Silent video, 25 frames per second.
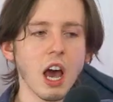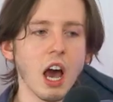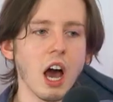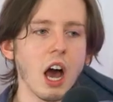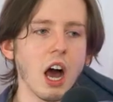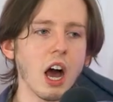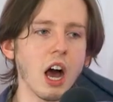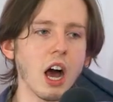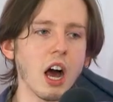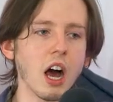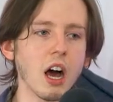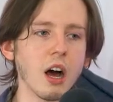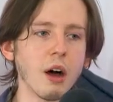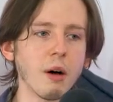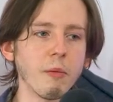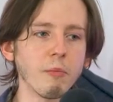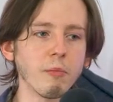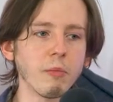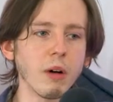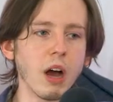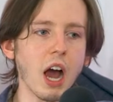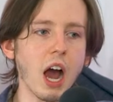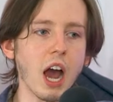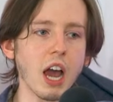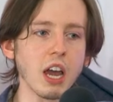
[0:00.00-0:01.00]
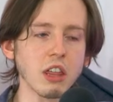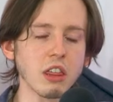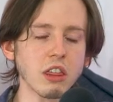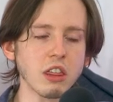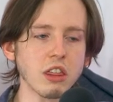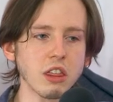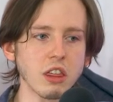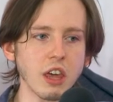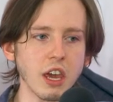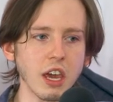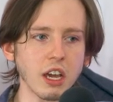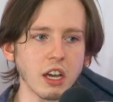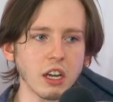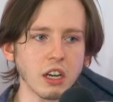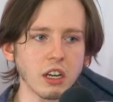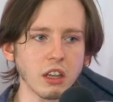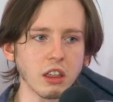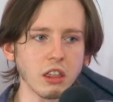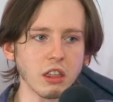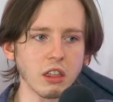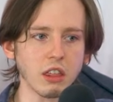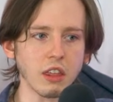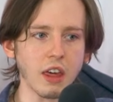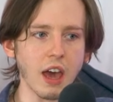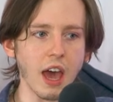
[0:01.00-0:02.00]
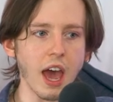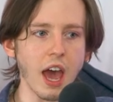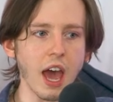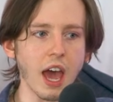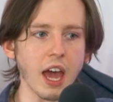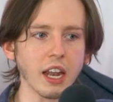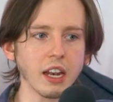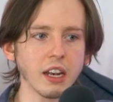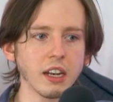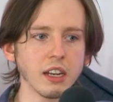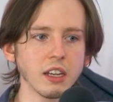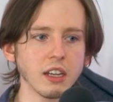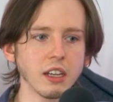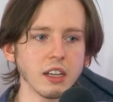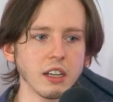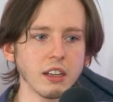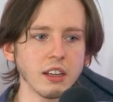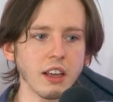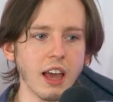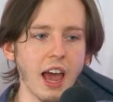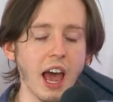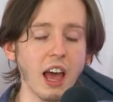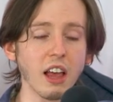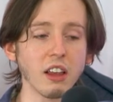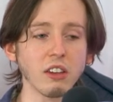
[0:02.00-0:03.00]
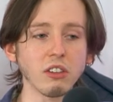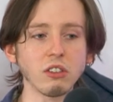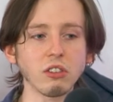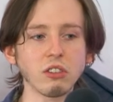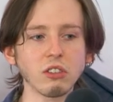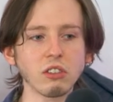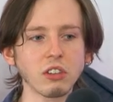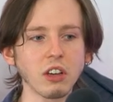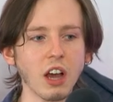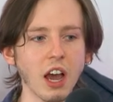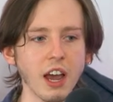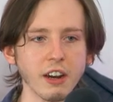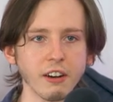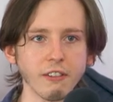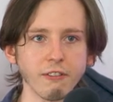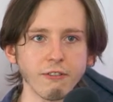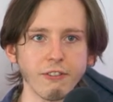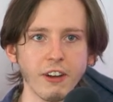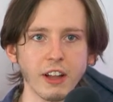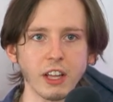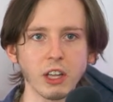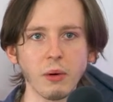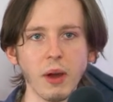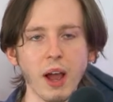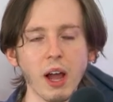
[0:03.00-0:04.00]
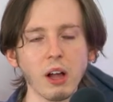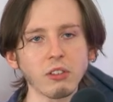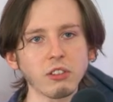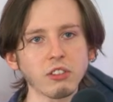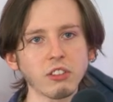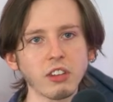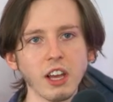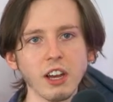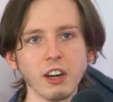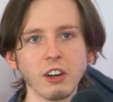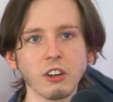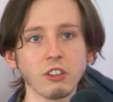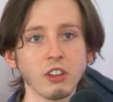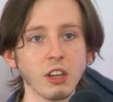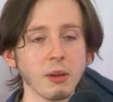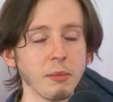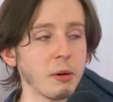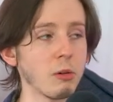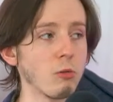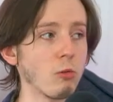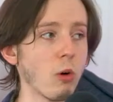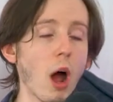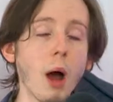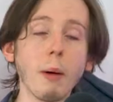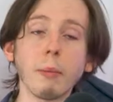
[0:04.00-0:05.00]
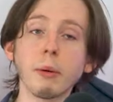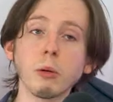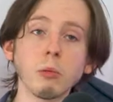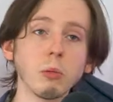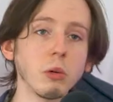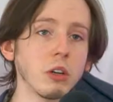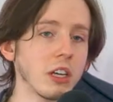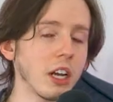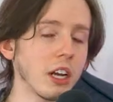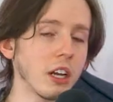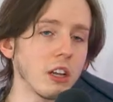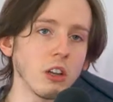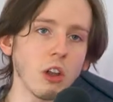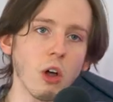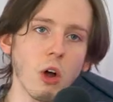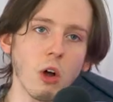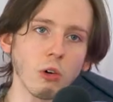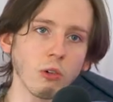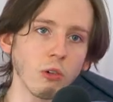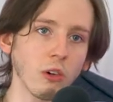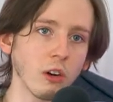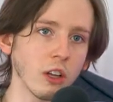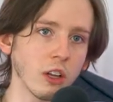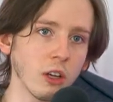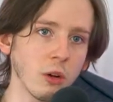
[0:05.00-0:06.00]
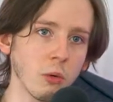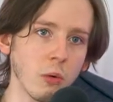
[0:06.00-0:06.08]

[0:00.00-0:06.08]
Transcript: Um, I think that as kind of fellow outsiders. Him and Robin would get along really